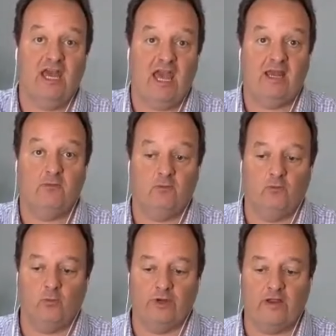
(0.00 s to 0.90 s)
And
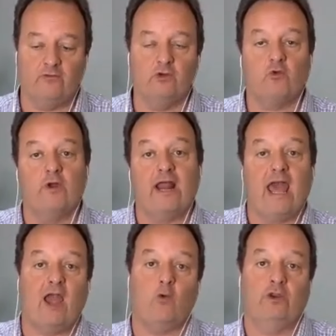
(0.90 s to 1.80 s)
whenever you create
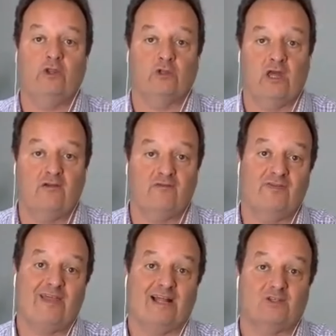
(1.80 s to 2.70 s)
equity in your life,
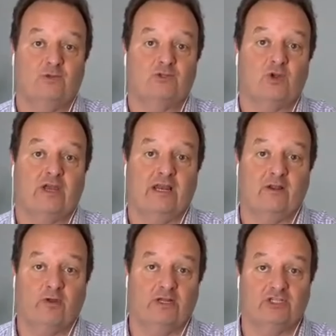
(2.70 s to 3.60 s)
that's when you start
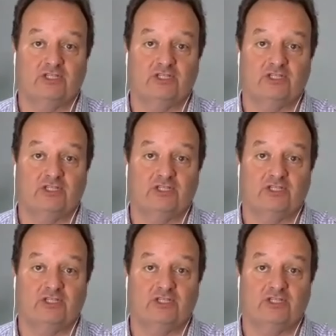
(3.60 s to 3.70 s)
getting rich.